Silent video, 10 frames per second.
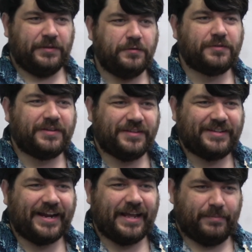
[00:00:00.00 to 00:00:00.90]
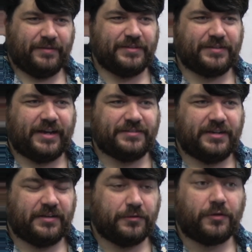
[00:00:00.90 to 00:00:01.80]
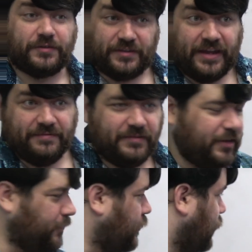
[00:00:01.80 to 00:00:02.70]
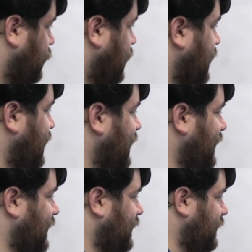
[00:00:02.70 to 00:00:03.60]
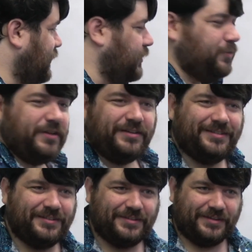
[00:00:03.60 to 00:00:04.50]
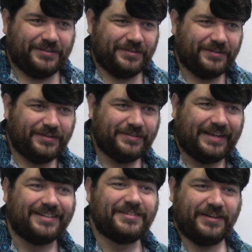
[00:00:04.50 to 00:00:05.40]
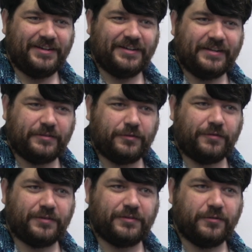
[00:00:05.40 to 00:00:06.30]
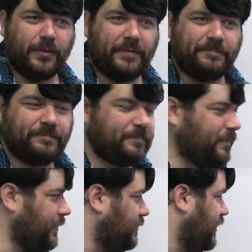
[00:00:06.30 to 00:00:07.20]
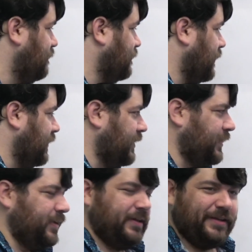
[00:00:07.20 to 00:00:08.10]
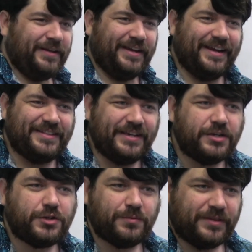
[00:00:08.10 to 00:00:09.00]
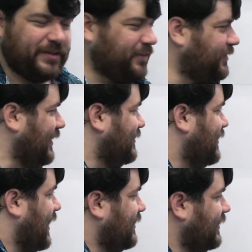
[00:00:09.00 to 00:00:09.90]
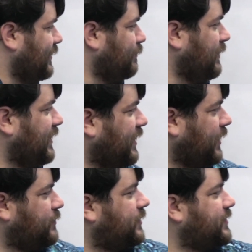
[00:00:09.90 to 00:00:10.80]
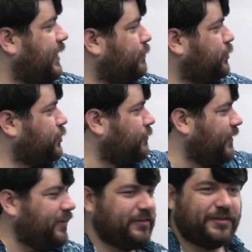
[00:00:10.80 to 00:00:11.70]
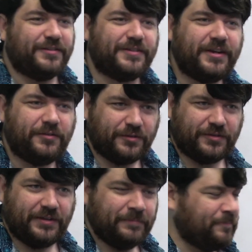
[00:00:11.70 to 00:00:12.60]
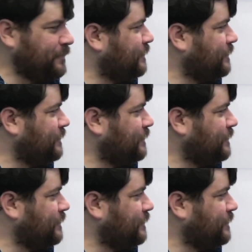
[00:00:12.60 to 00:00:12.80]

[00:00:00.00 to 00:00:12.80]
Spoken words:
using the dynamic viscosity on the surface. And of course, using the density at the surface as well, okay? And the issue with this is that because the temperature varies continuously